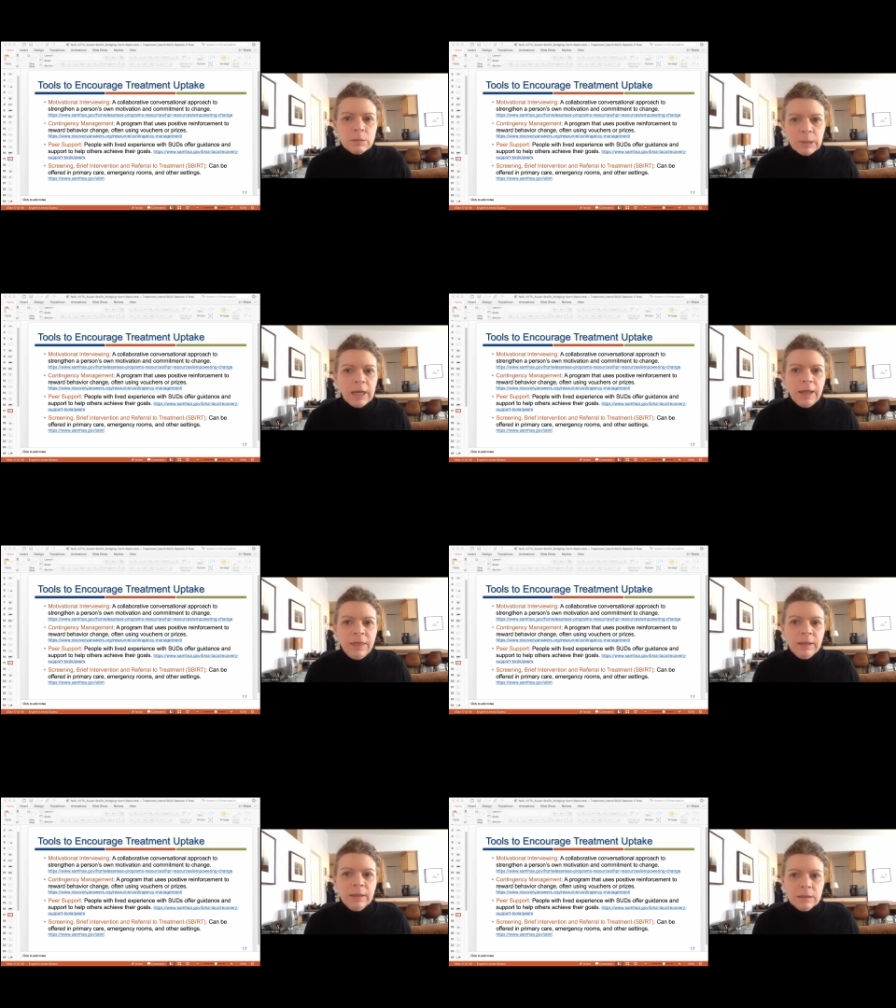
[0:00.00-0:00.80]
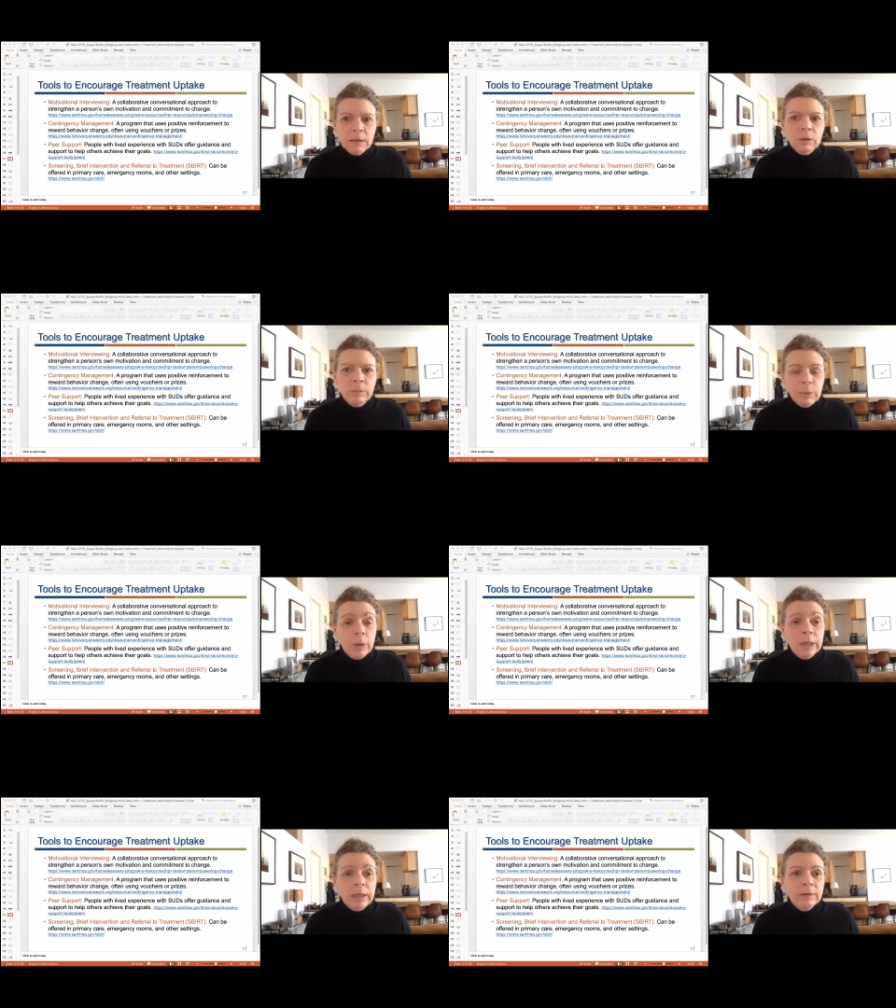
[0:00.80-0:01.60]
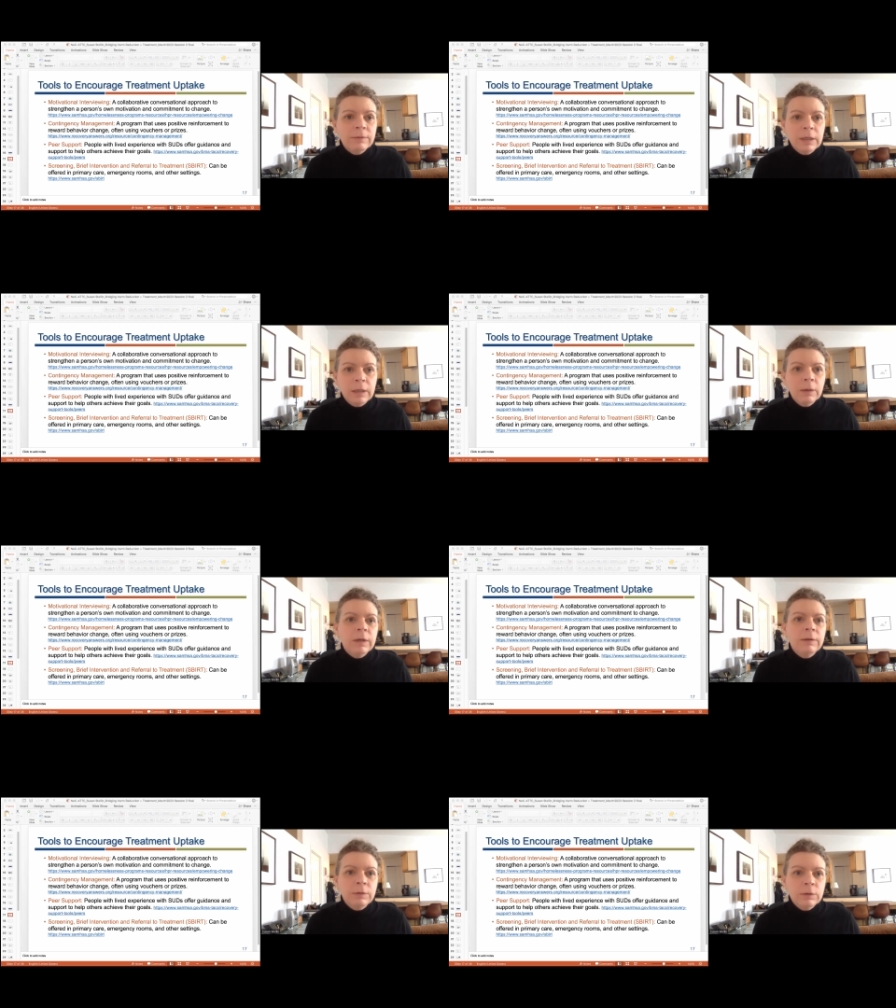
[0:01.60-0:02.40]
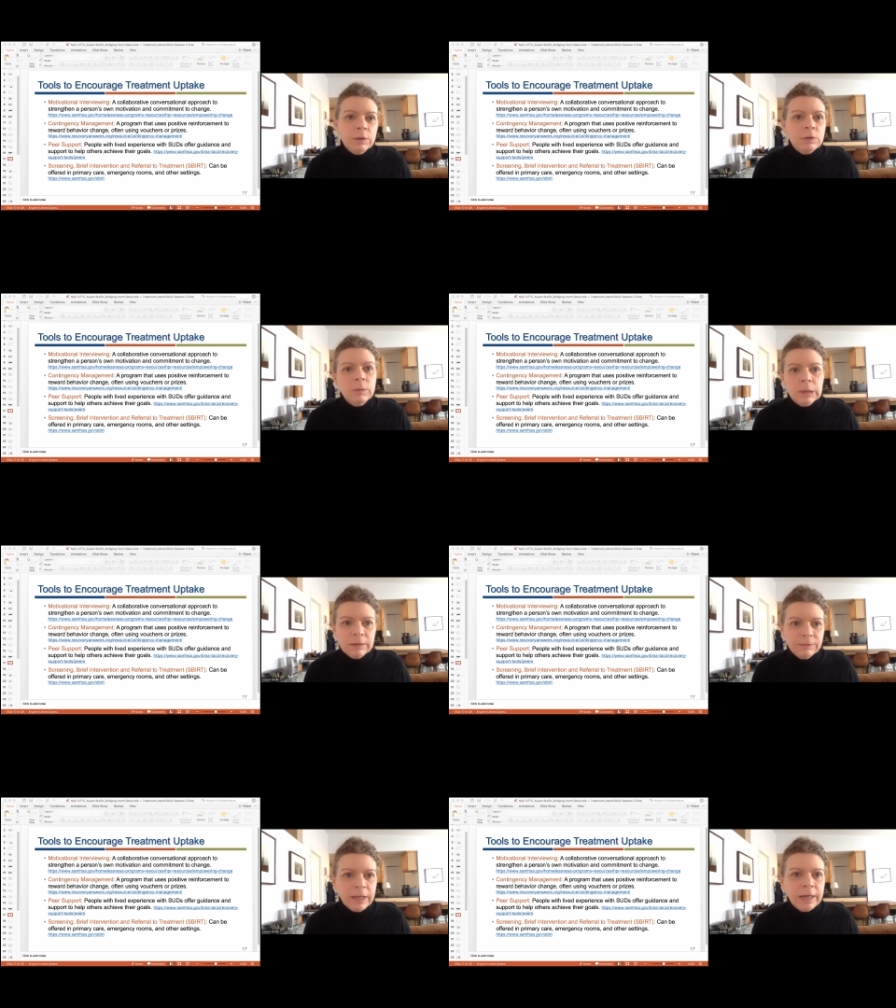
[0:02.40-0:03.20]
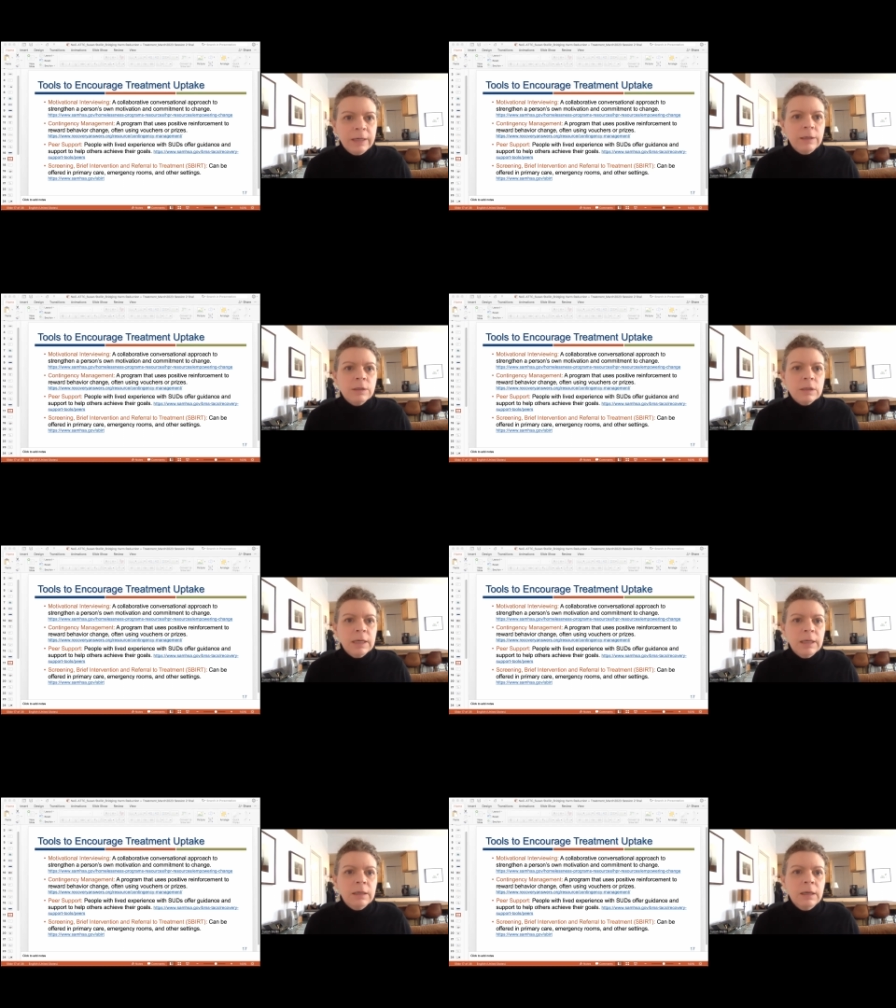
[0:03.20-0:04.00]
But I think that's a good point of, if you're distributing flyers, that,